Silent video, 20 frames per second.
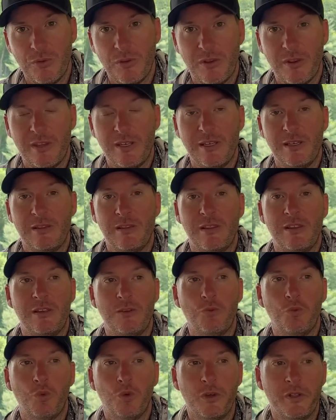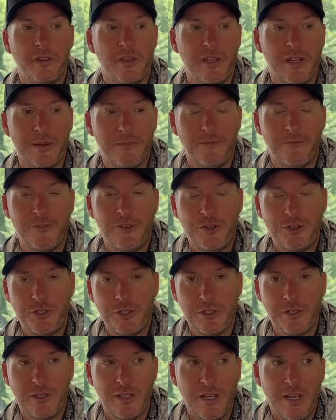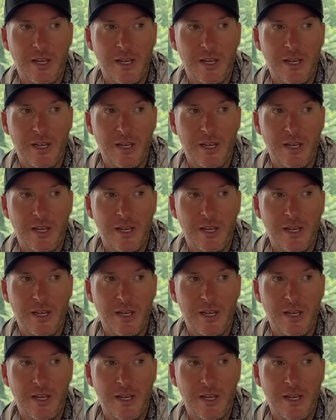the, the wood that I'm fishing.